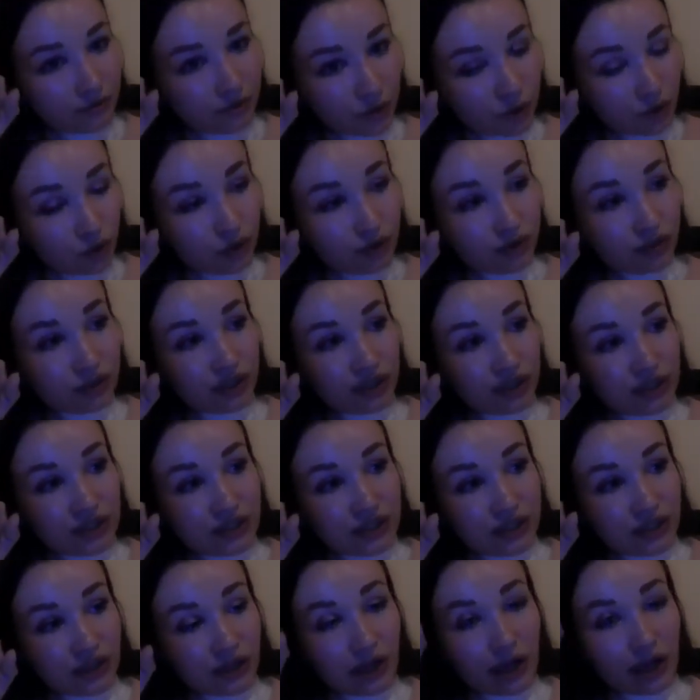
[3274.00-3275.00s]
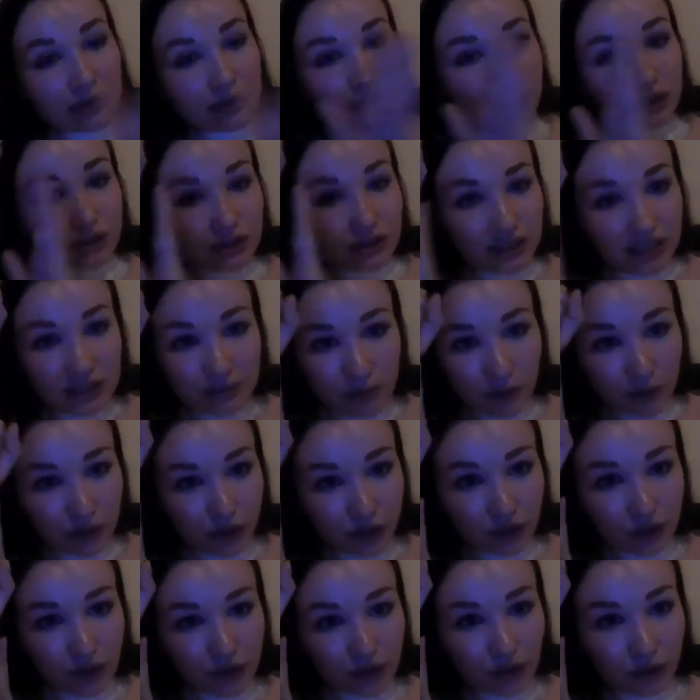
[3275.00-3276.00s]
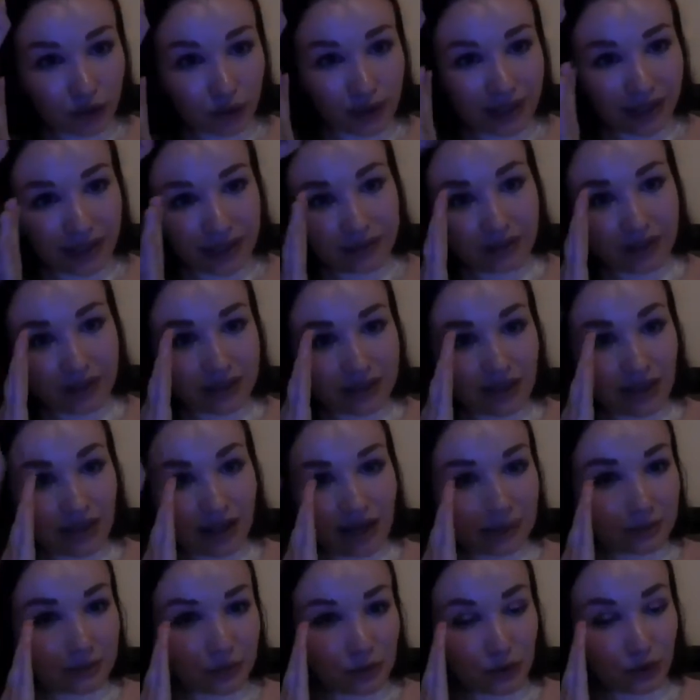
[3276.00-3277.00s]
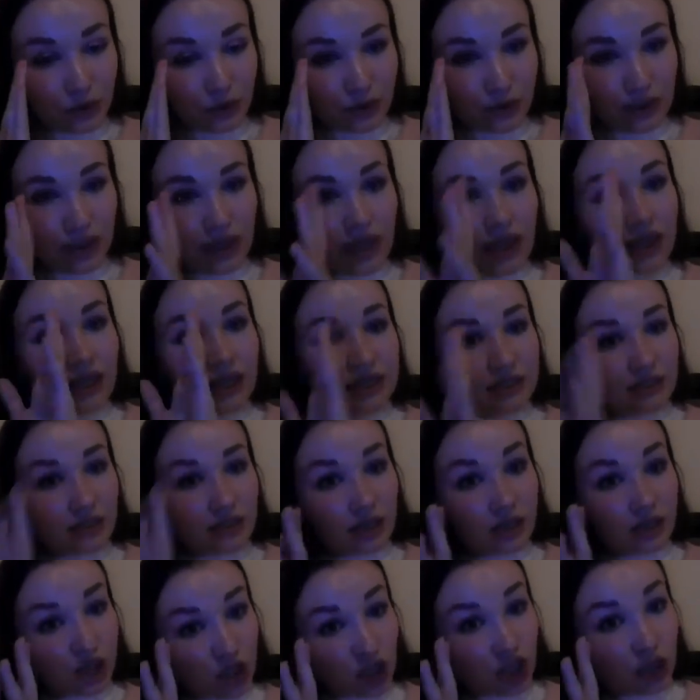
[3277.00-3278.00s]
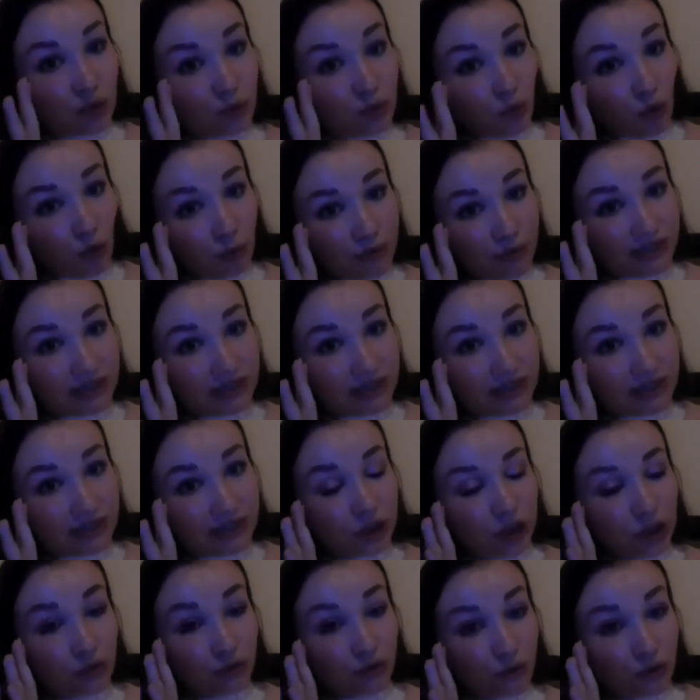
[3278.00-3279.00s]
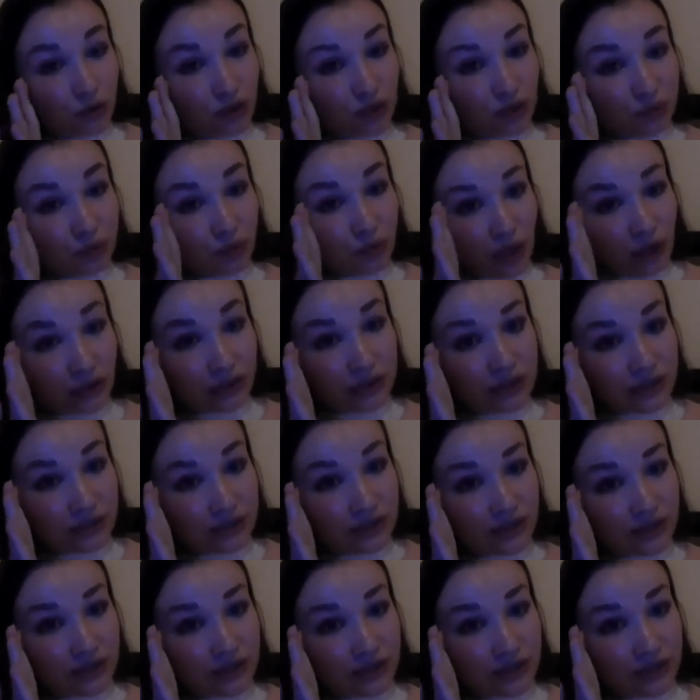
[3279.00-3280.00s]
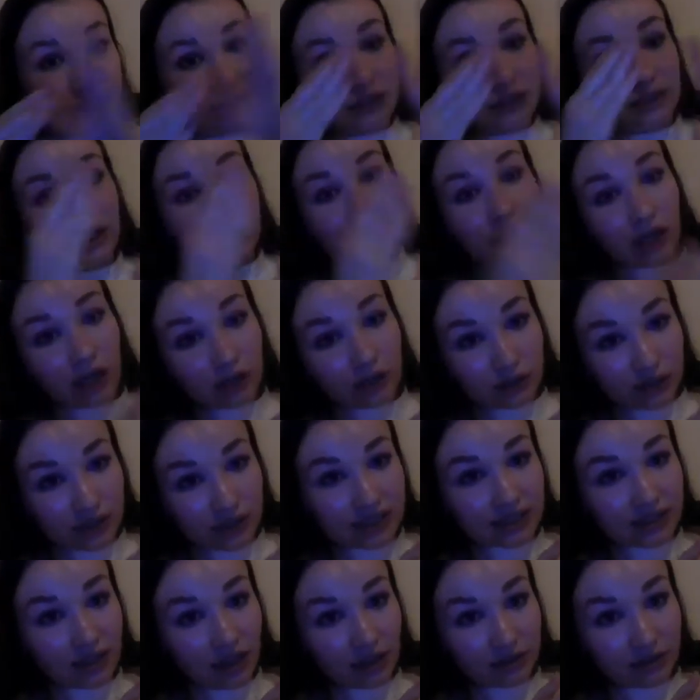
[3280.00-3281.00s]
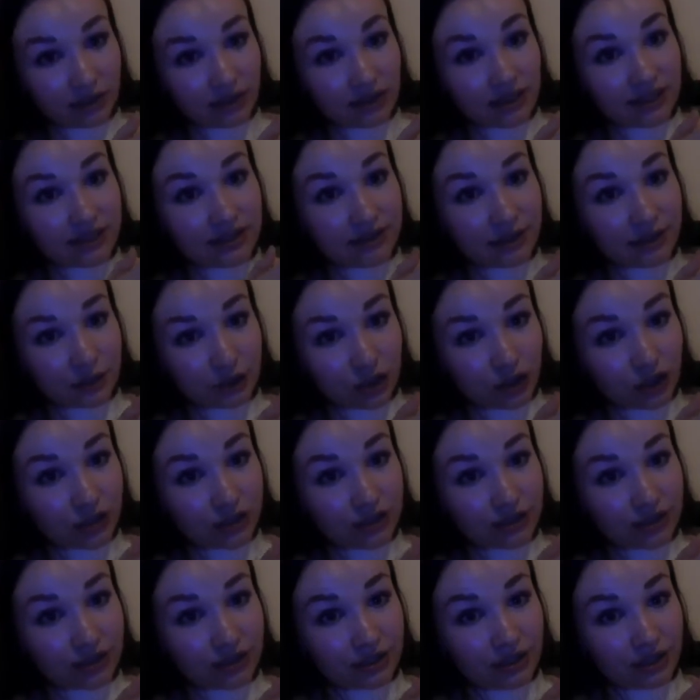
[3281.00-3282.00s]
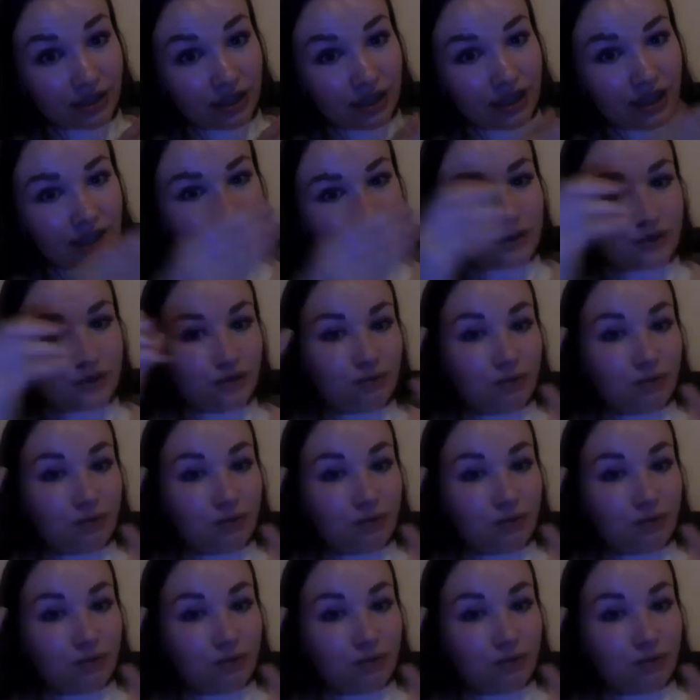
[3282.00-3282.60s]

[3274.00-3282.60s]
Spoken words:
doing this scan in this particular way that I'm doing is actually more beneficial for the practice that the current standards suggesting. So